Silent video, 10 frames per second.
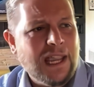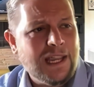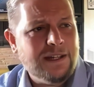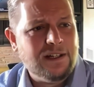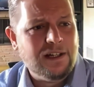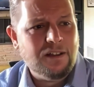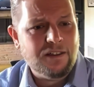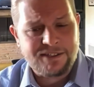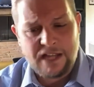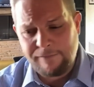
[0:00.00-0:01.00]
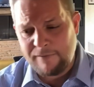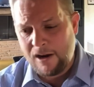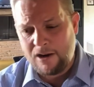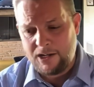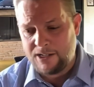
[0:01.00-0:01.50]
And the
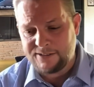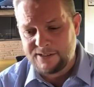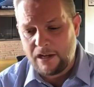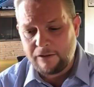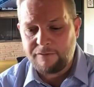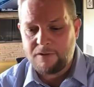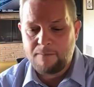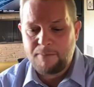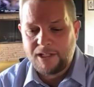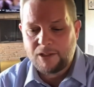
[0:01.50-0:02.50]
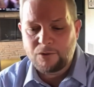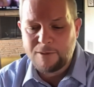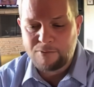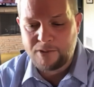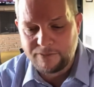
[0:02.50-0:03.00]
Sapphire in itself, being a
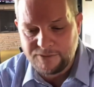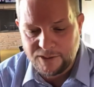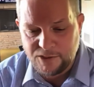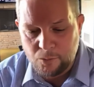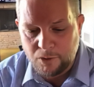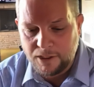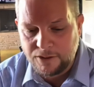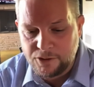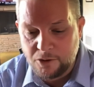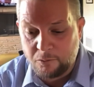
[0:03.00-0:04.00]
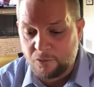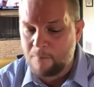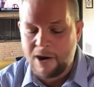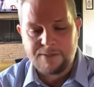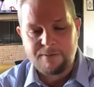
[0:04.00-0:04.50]
reprint of Series 1 and 2,
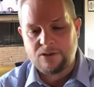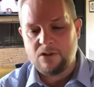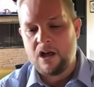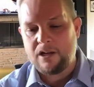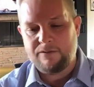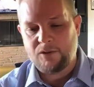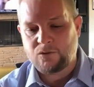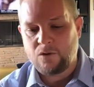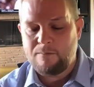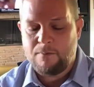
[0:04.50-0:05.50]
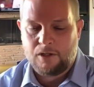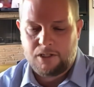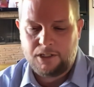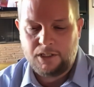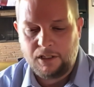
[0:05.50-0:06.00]
reminds me a lot of the Chrome
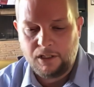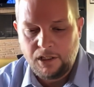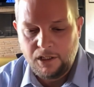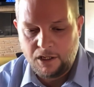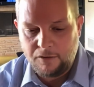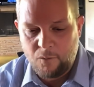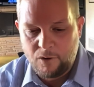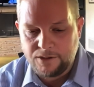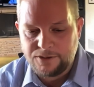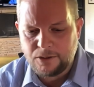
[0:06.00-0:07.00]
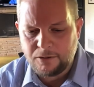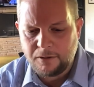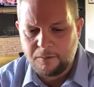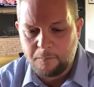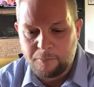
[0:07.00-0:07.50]
market of 1 and 2.
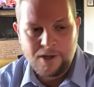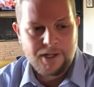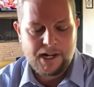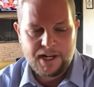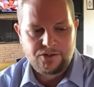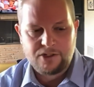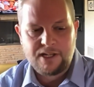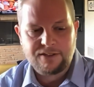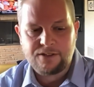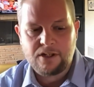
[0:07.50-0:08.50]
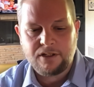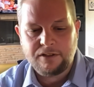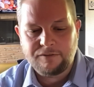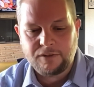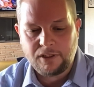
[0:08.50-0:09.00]
And Brendan actually has a
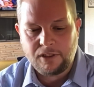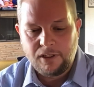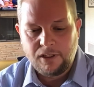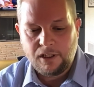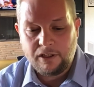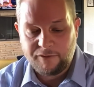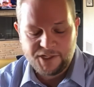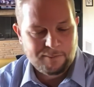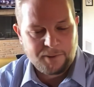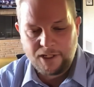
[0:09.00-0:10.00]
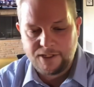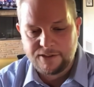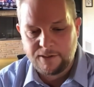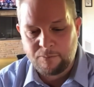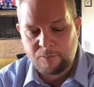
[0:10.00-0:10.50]
ton of
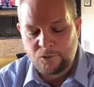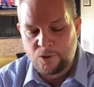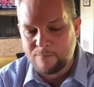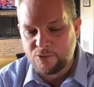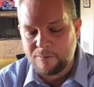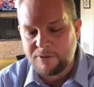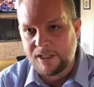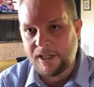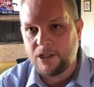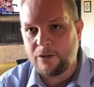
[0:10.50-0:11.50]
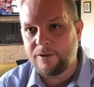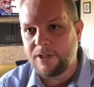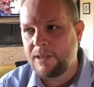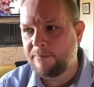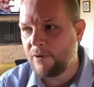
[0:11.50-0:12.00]
experience in the Chrome, so I'm going to kick it
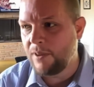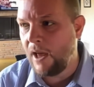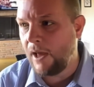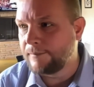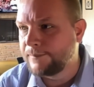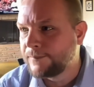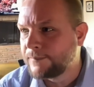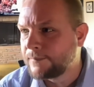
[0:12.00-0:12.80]
over to him for that.